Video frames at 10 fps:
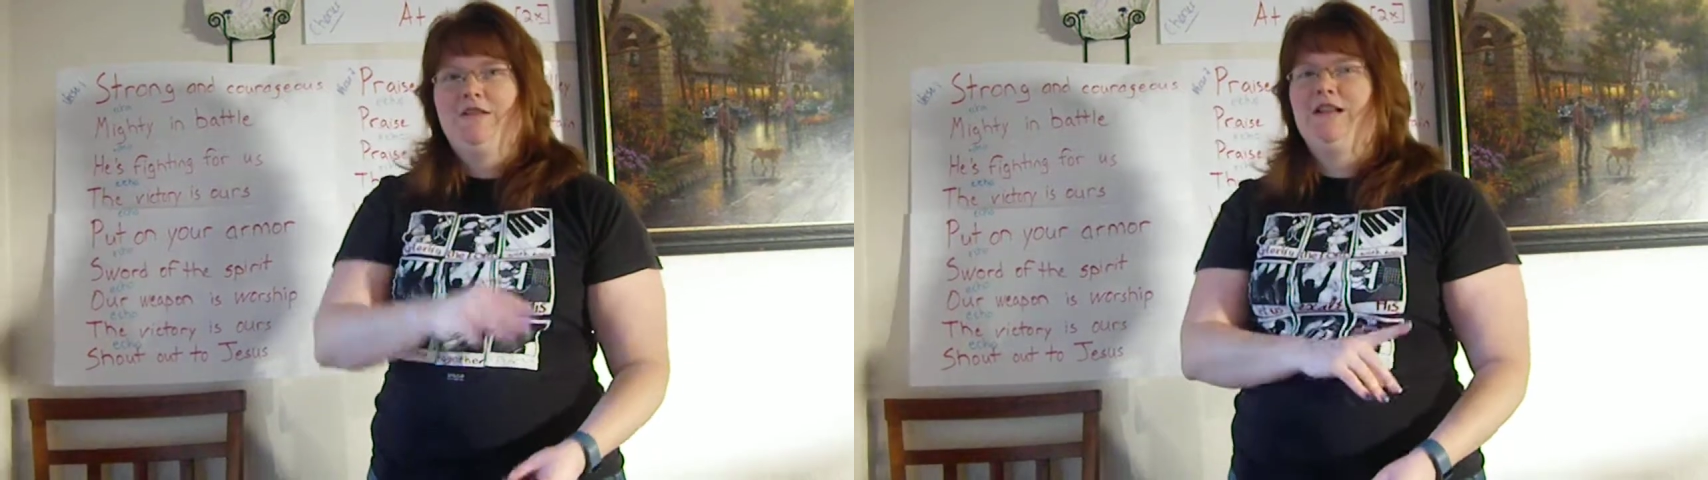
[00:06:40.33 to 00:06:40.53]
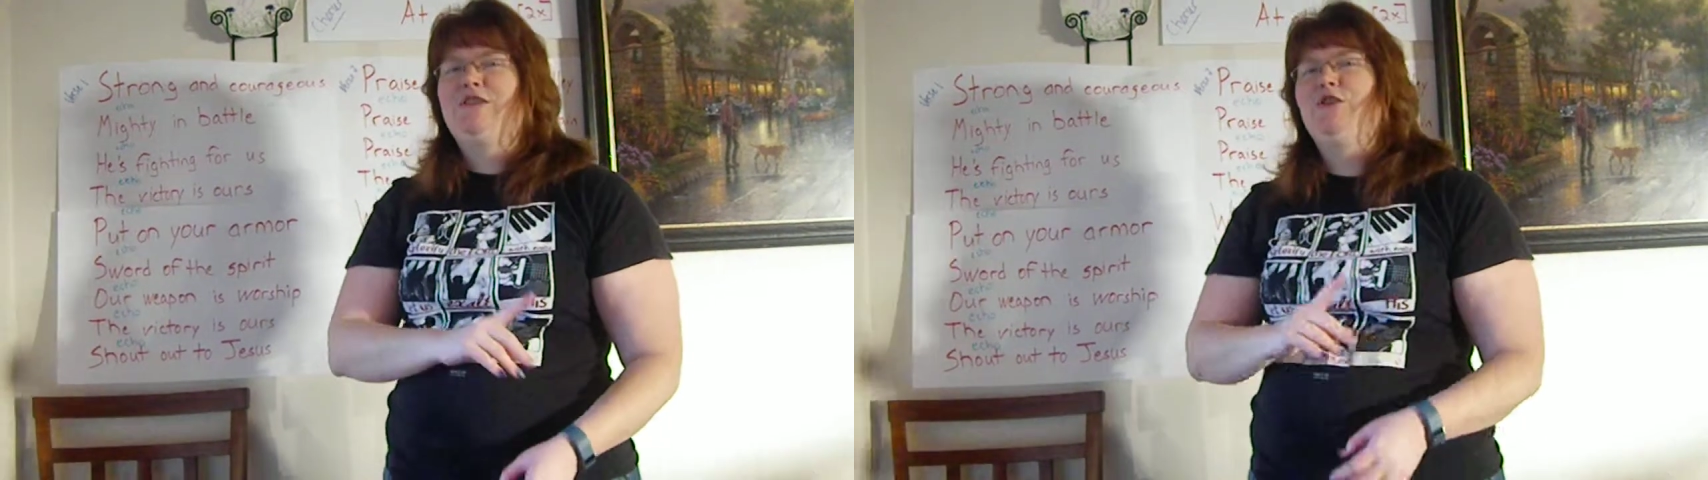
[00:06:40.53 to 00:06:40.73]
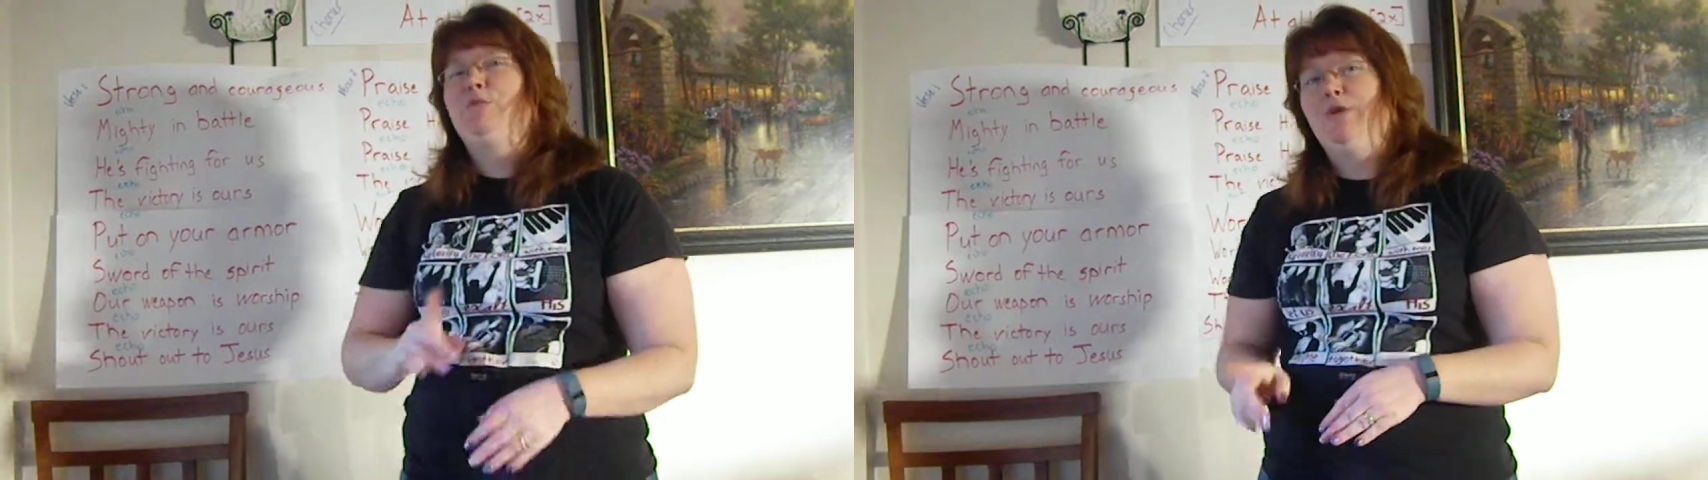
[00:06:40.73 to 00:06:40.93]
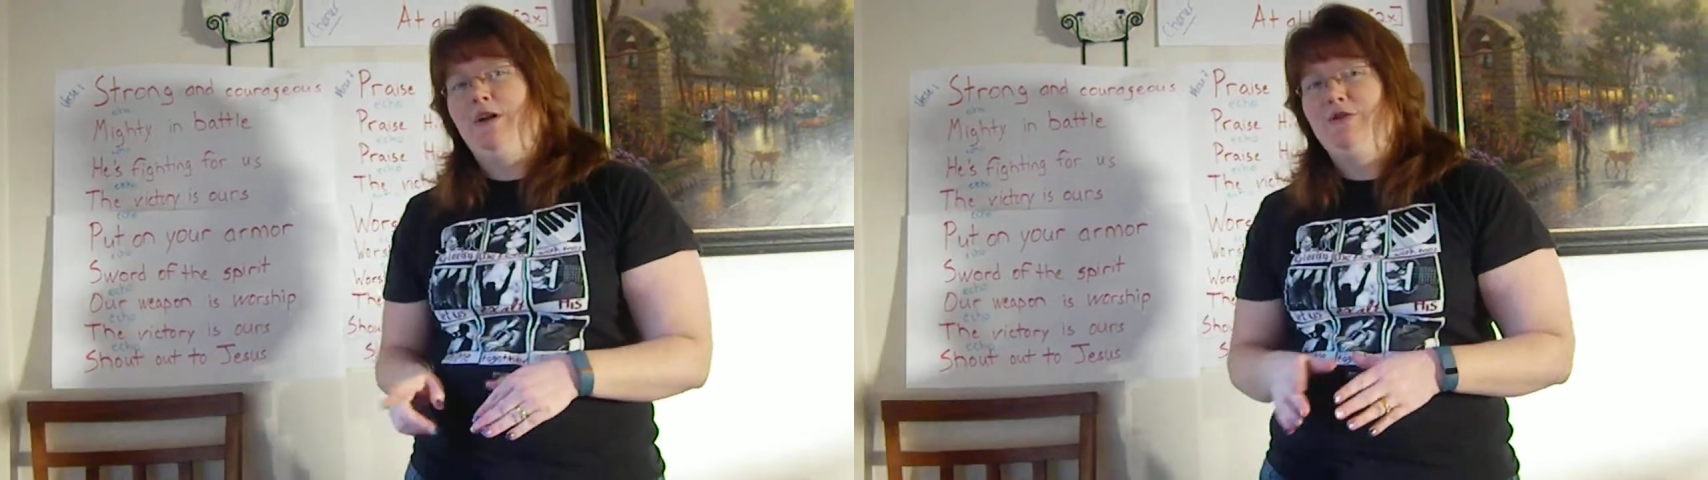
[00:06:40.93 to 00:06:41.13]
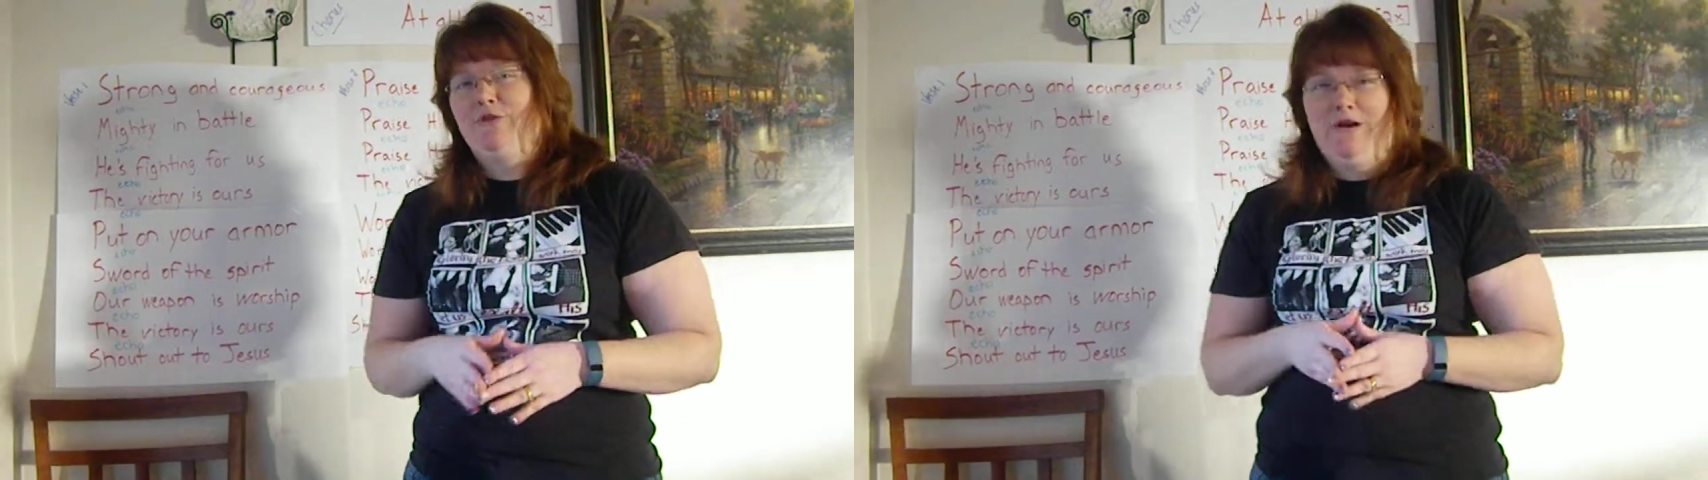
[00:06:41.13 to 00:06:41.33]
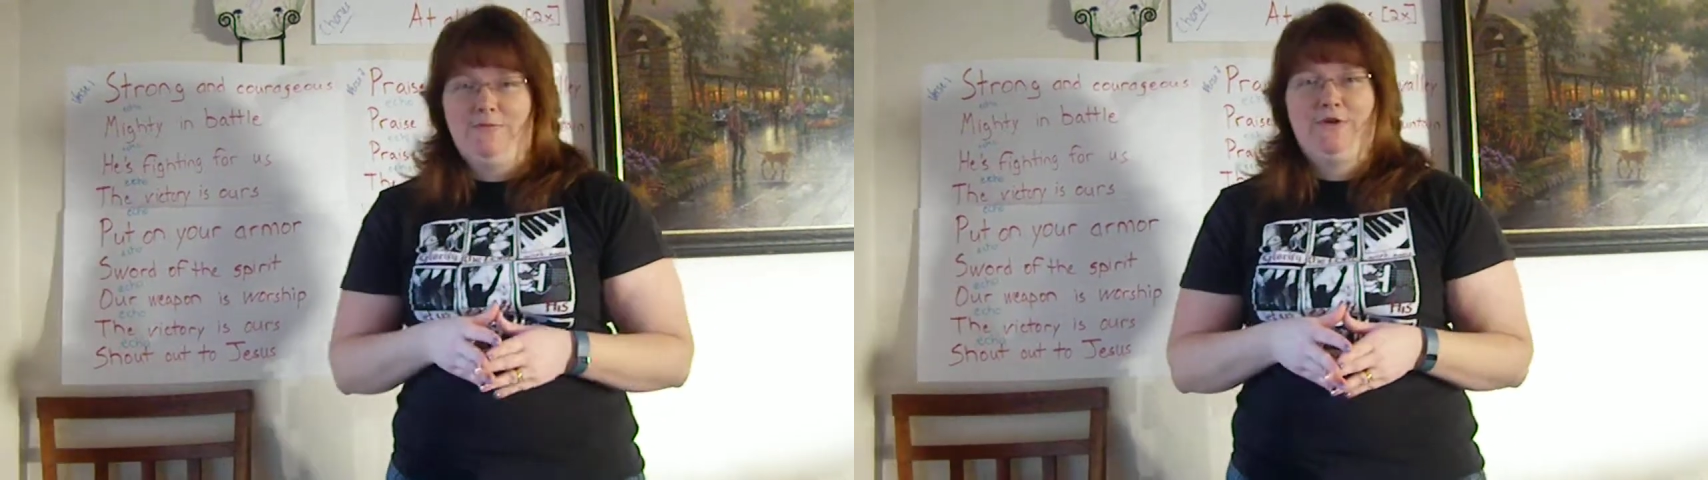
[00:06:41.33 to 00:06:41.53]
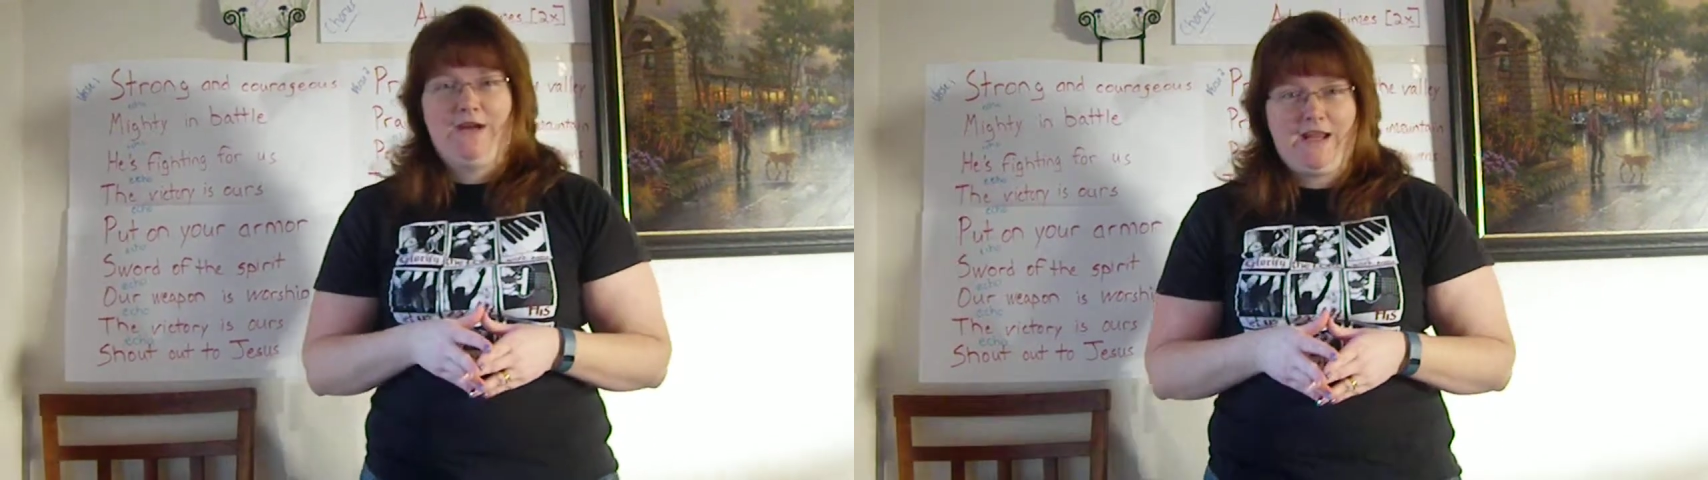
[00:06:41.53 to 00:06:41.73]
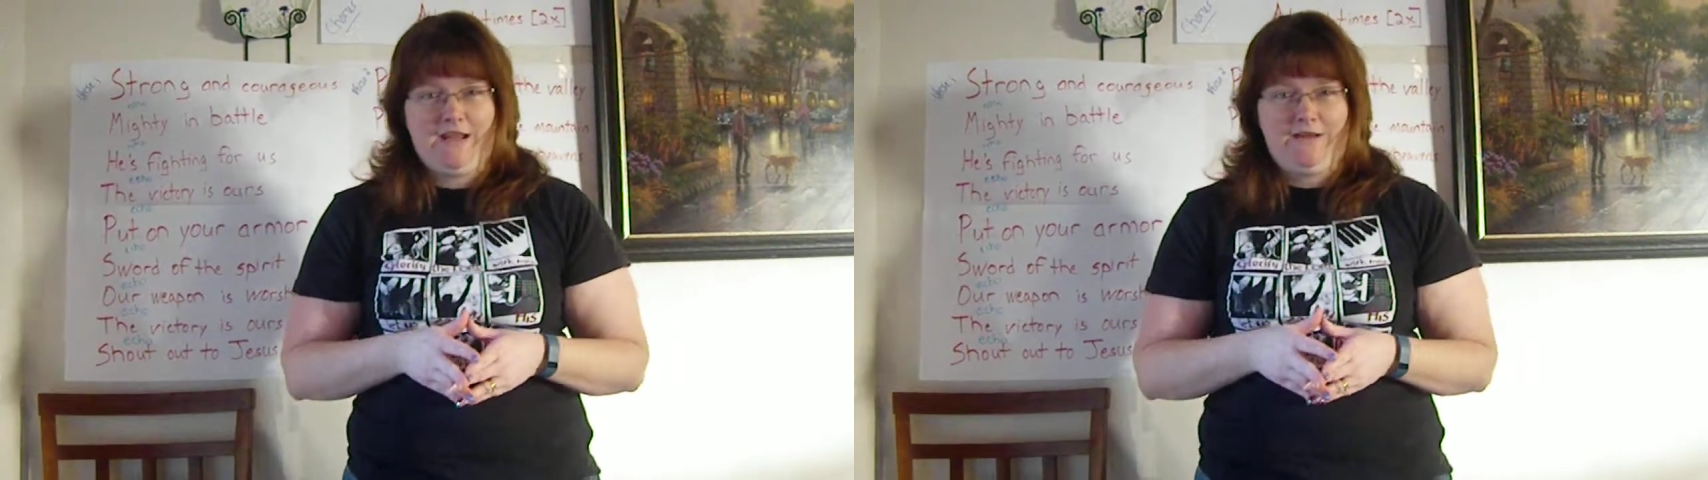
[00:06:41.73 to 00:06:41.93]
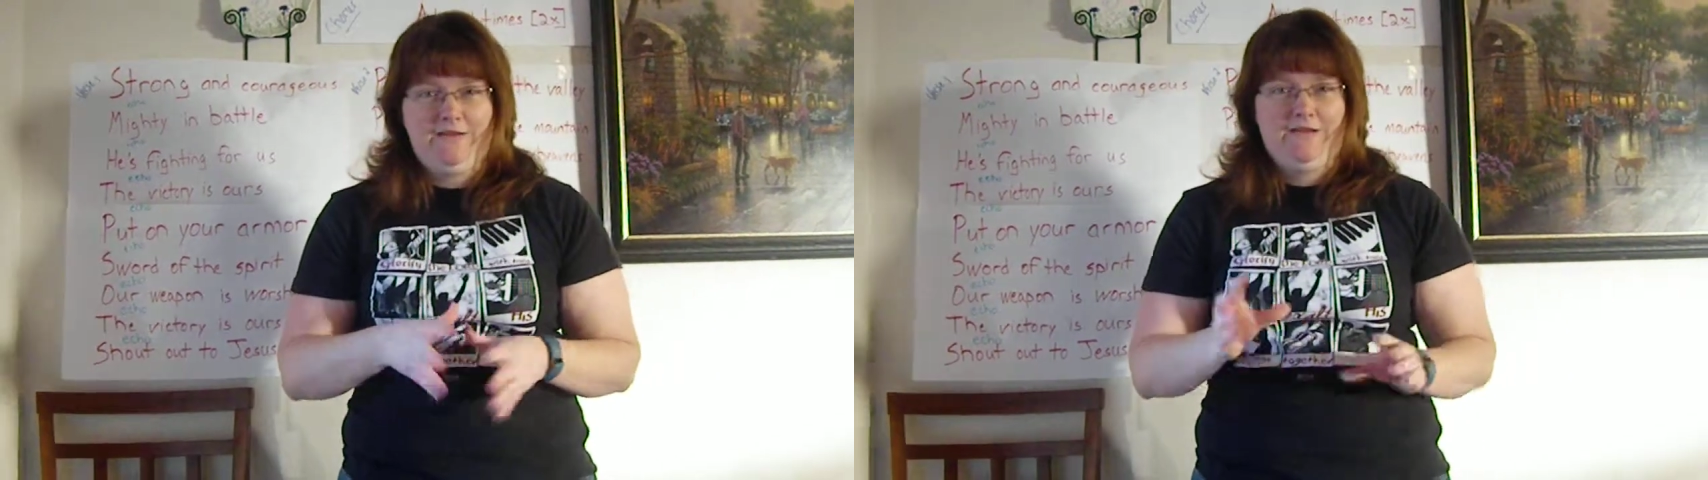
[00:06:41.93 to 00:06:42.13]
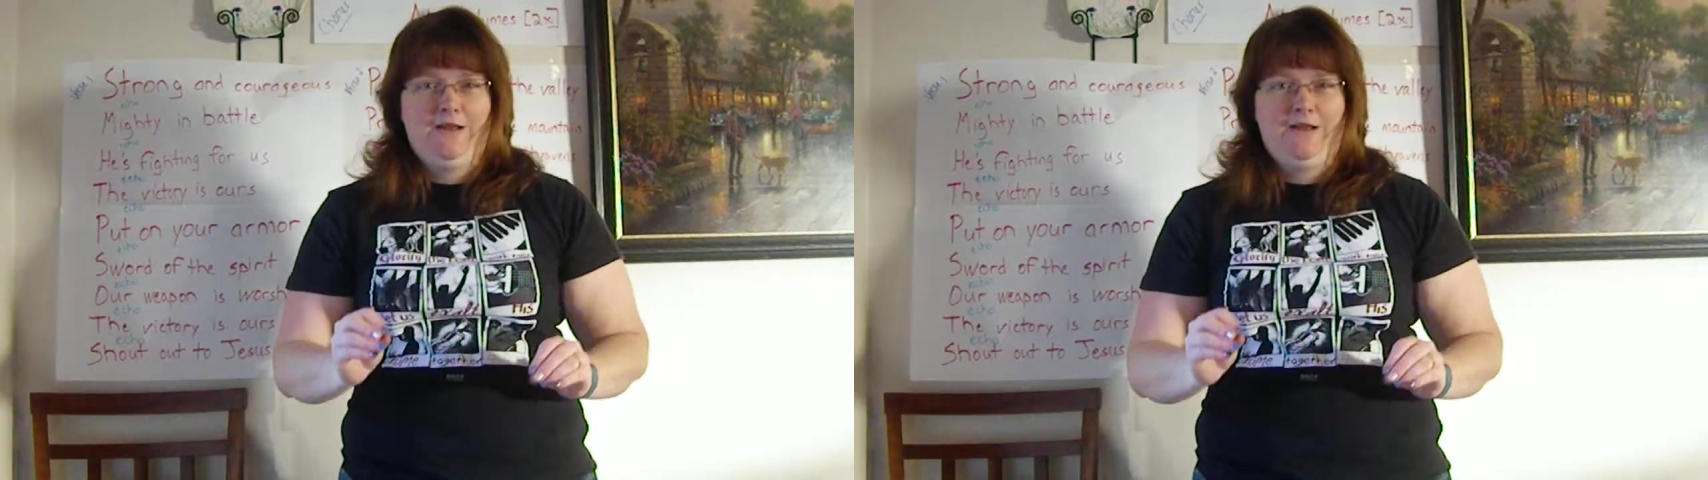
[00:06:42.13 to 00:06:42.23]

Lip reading: Let's do put on your armor again.